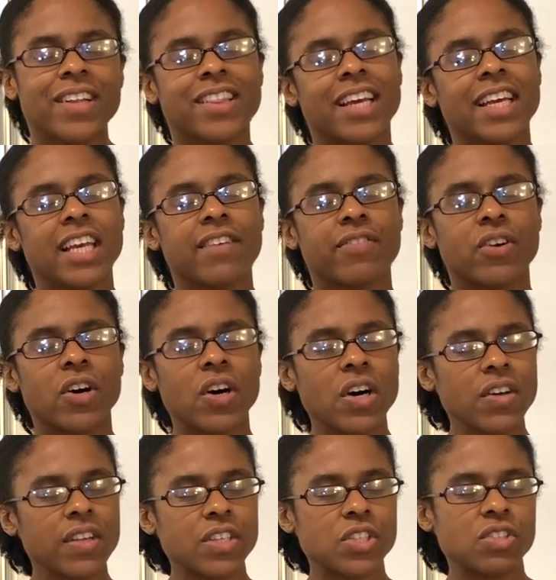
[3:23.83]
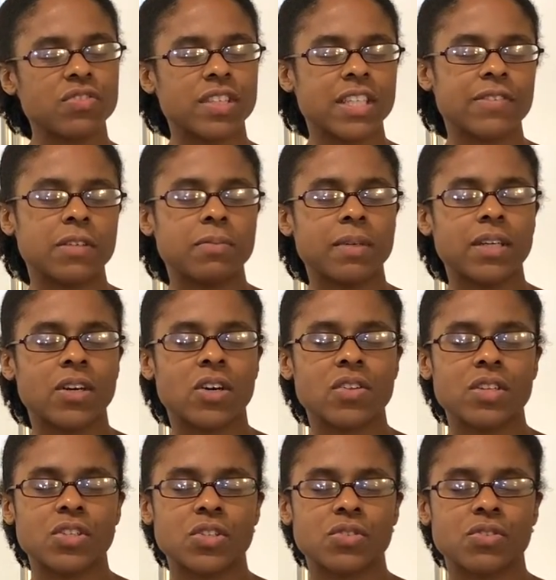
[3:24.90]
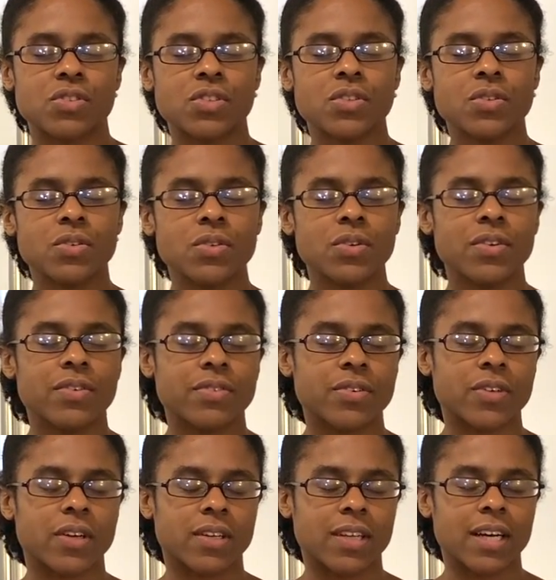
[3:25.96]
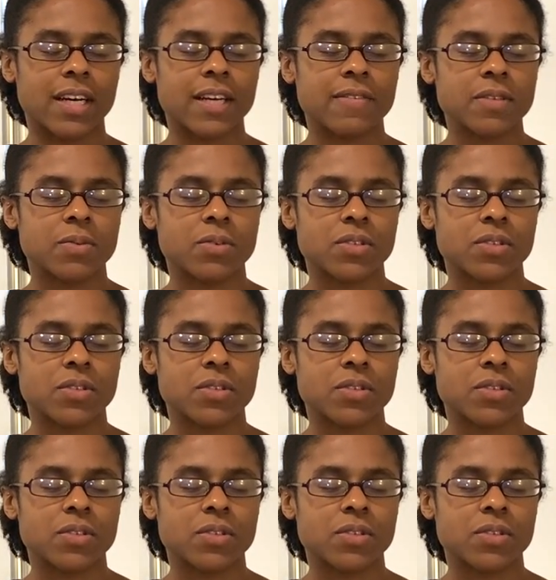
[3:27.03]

Thank you for all that you've given me, all that you do for our lives.